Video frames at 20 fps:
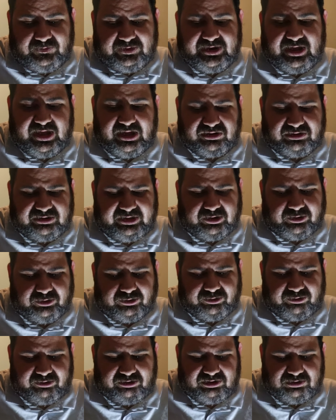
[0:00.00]

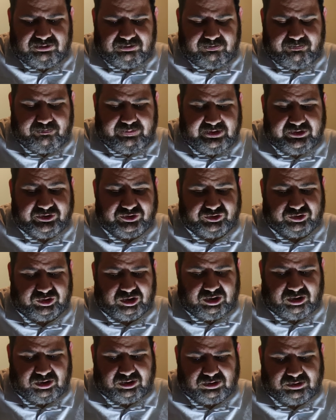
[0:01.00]
testicles, be
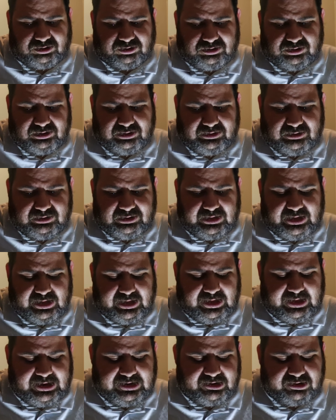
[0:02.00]
strong,
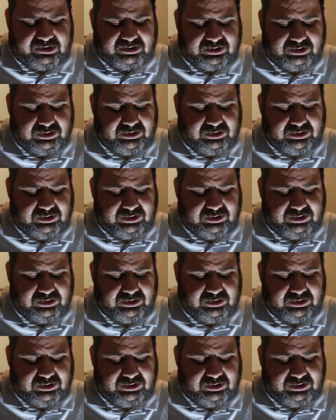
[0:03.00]
and